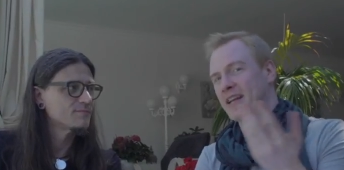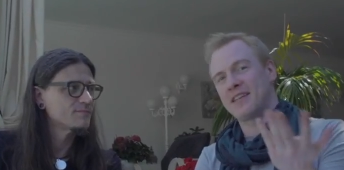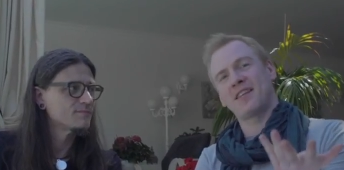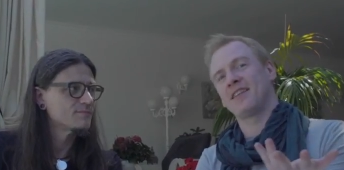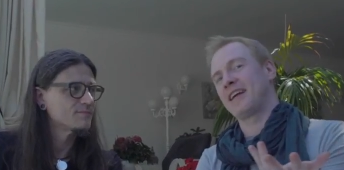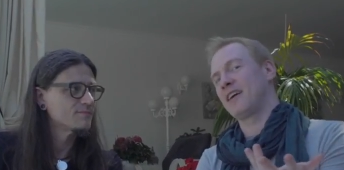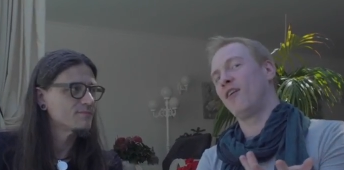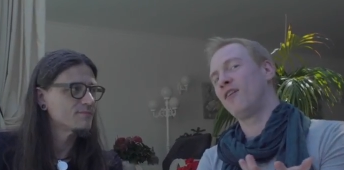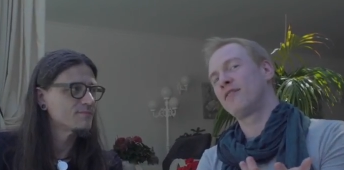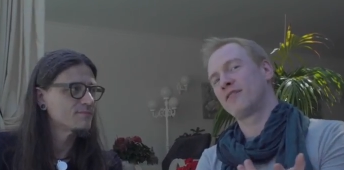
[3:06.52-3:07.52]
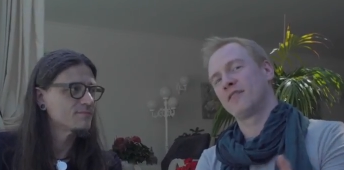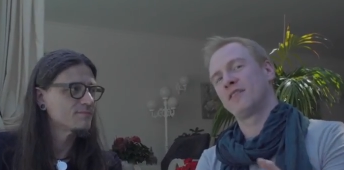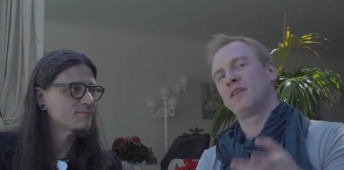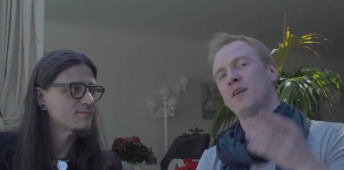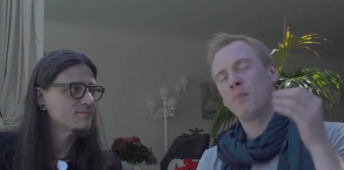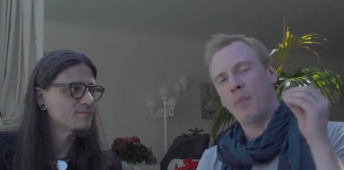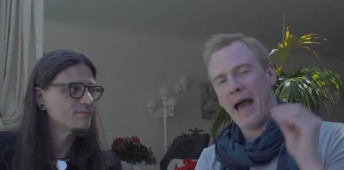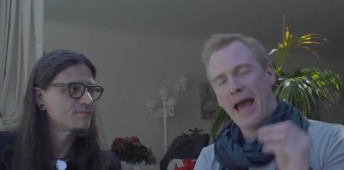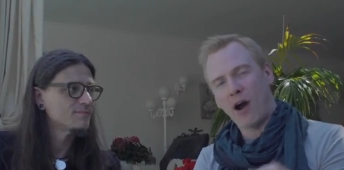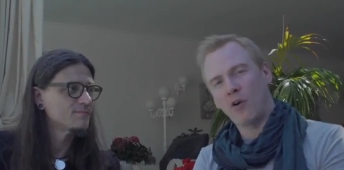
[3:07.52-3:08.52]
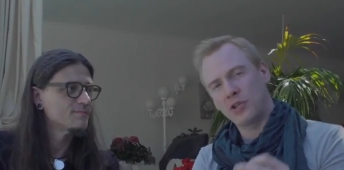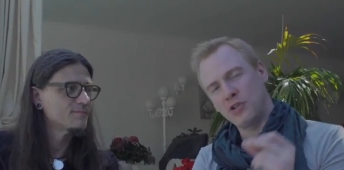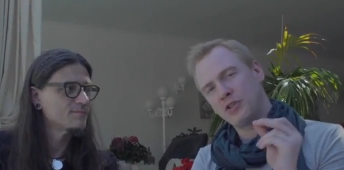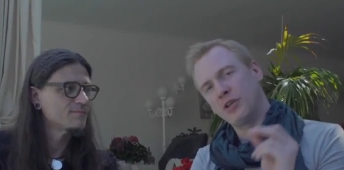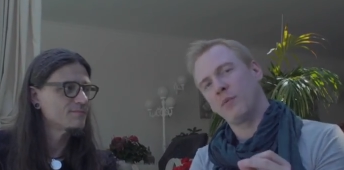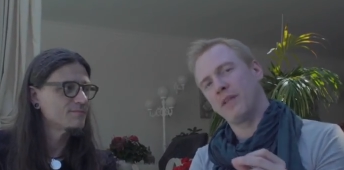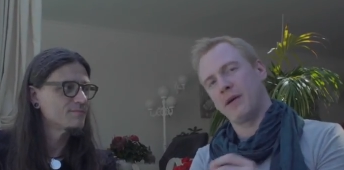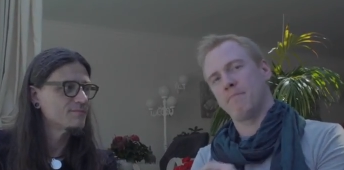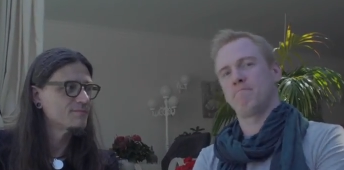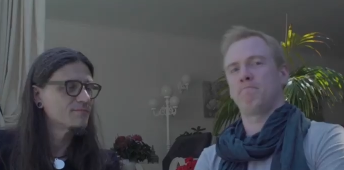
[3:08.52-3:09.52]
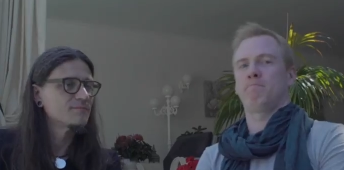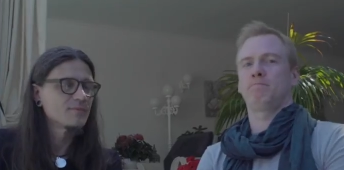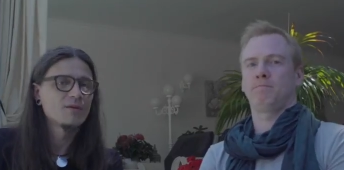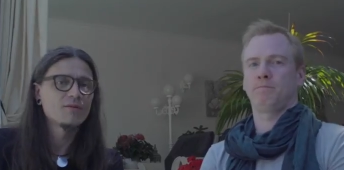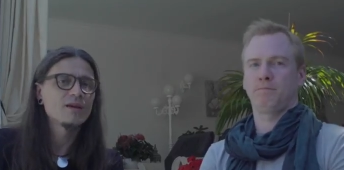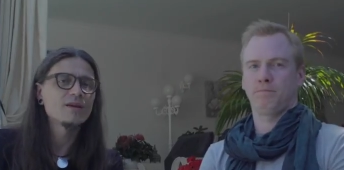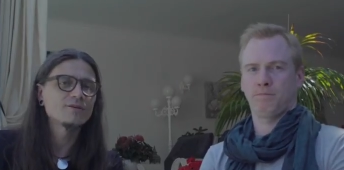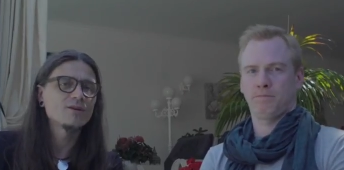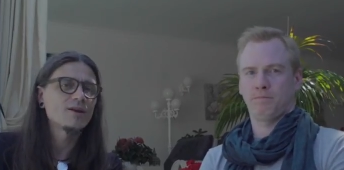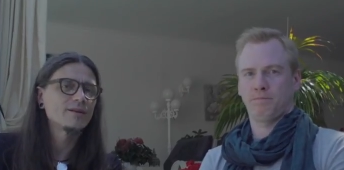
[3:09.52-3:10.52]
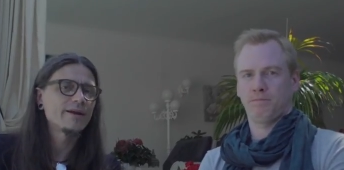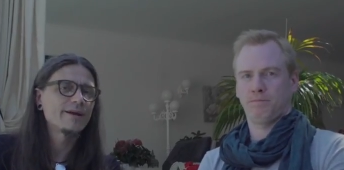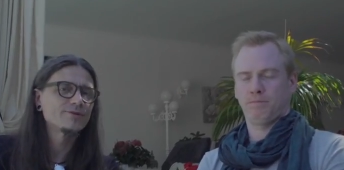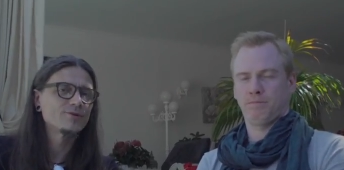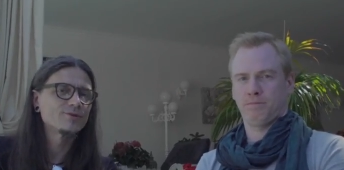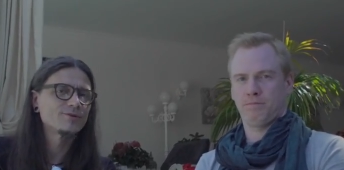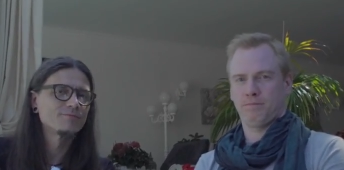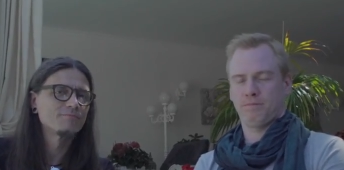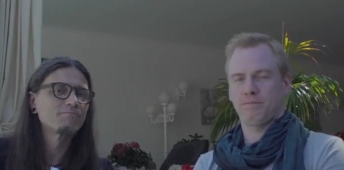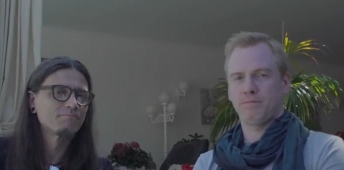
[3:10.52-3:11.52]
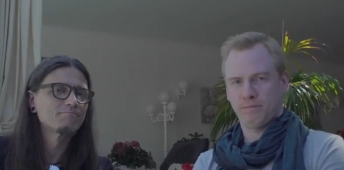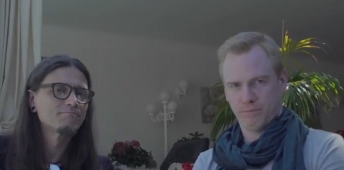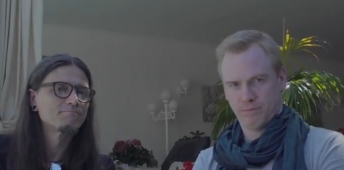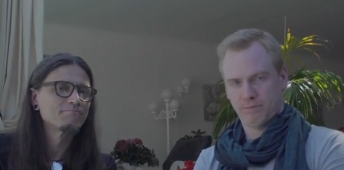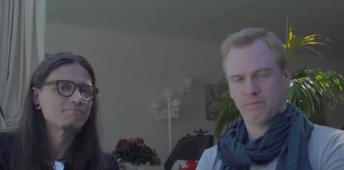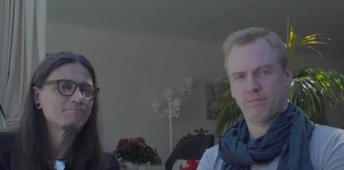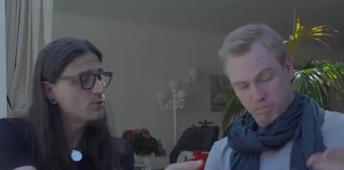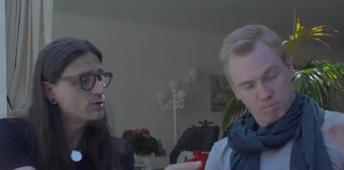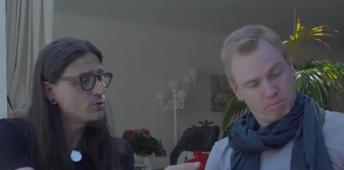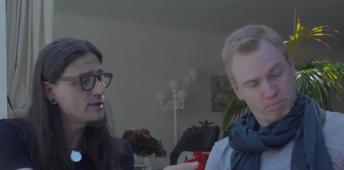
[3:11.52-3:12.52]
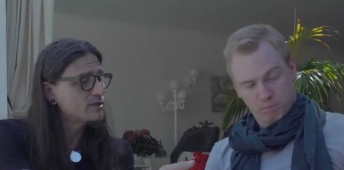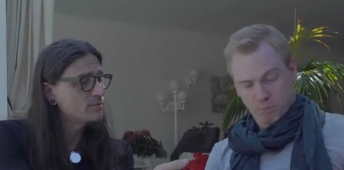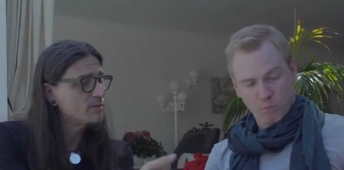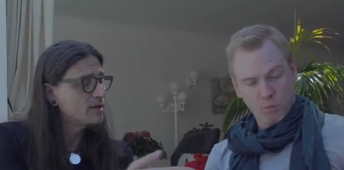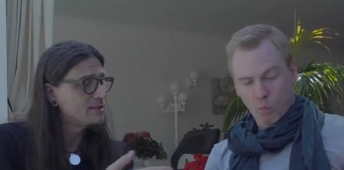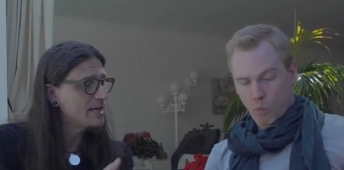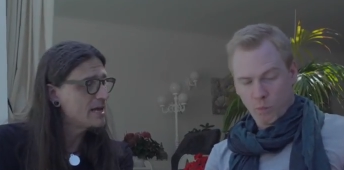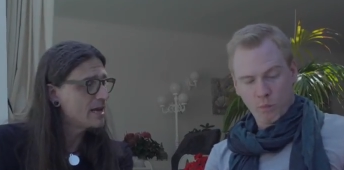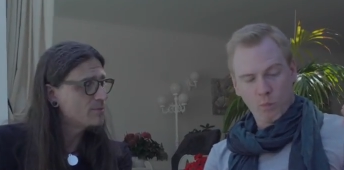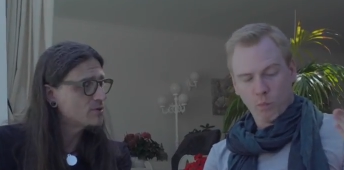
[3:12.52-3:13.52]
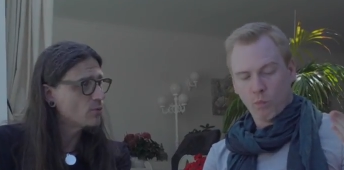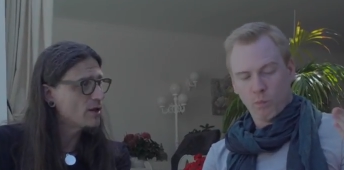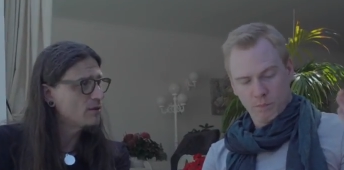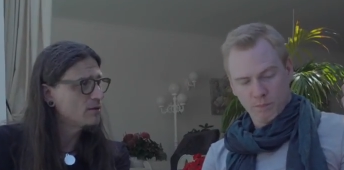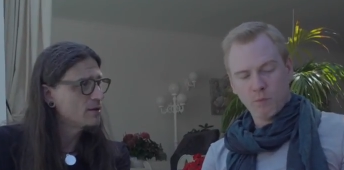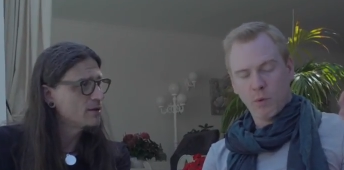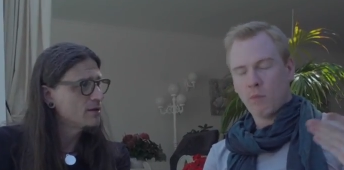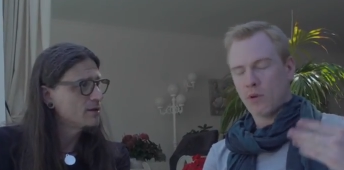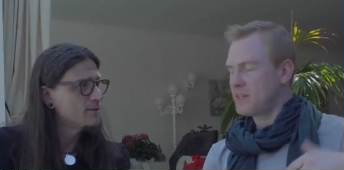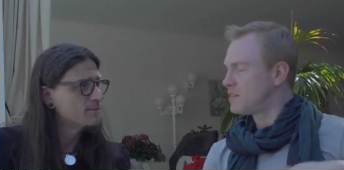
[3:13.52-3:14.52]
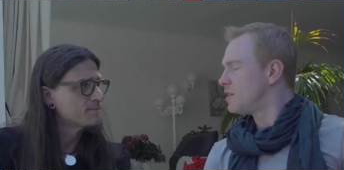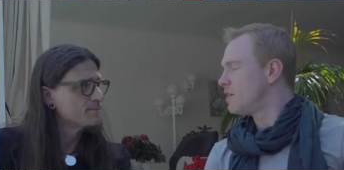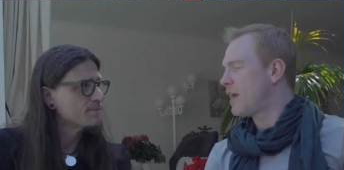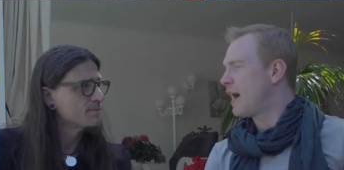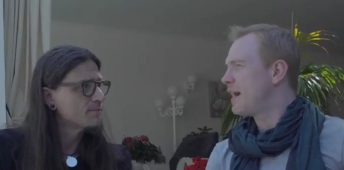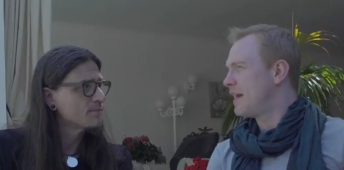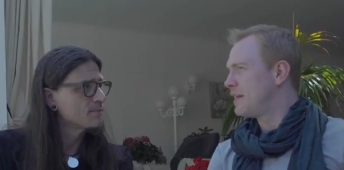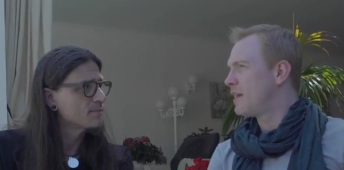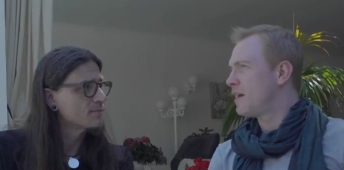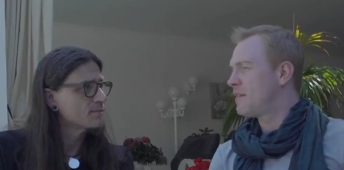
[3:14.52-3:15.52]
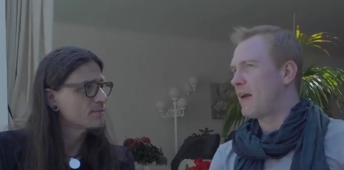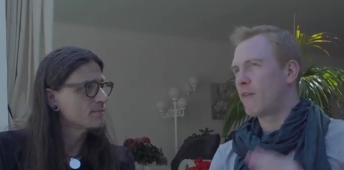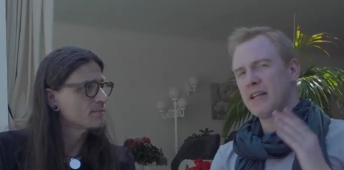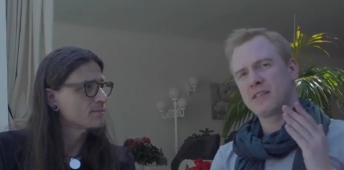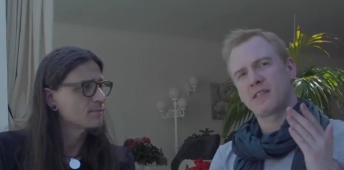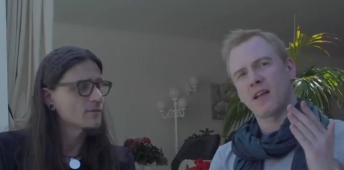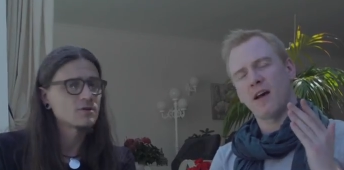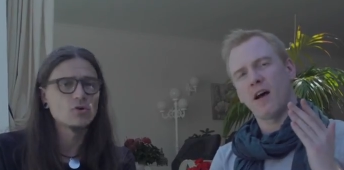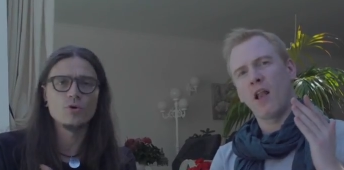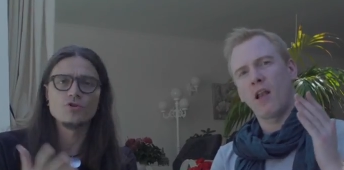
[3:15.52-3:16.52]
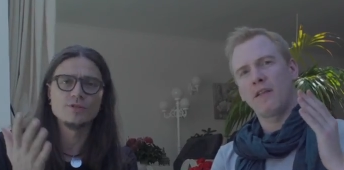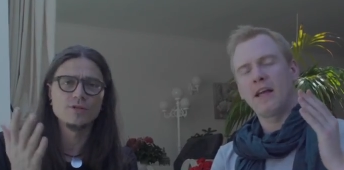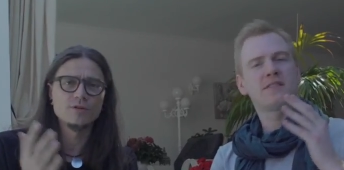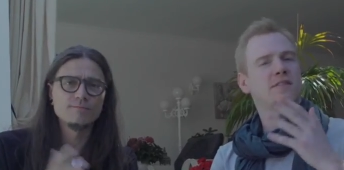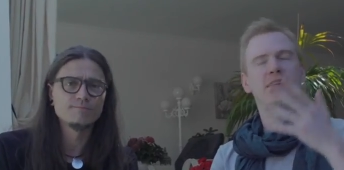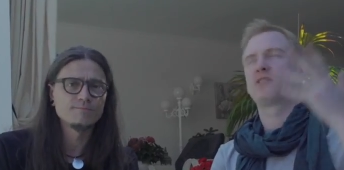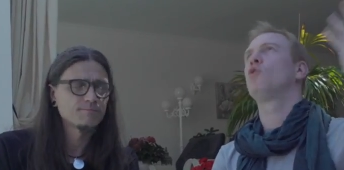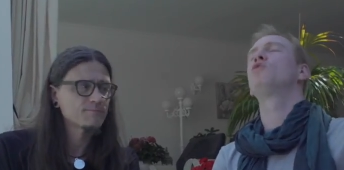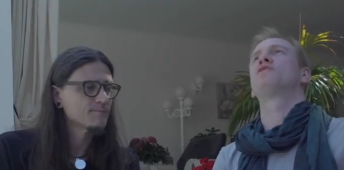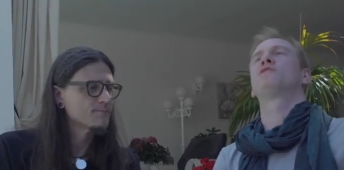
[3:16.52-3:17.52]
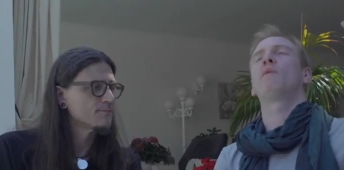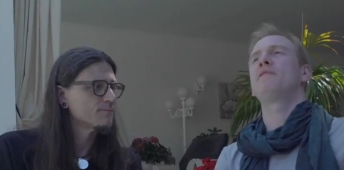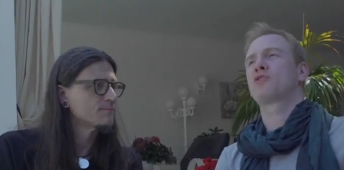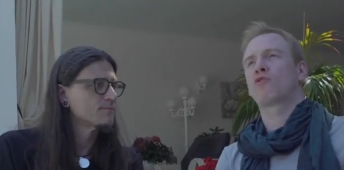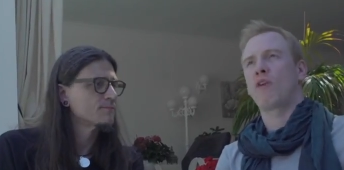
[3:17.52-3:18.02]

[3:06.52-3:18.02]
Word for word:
Speaker 1: on their Sunday off, but how do you deal with them? Think exotic dancers.
Speaker 2: We're doing some uh, day game as well.
Speaker 1: We wanted to do that in, there is... It's gorgeous. Uh, there's, it's gorgeous, the weather's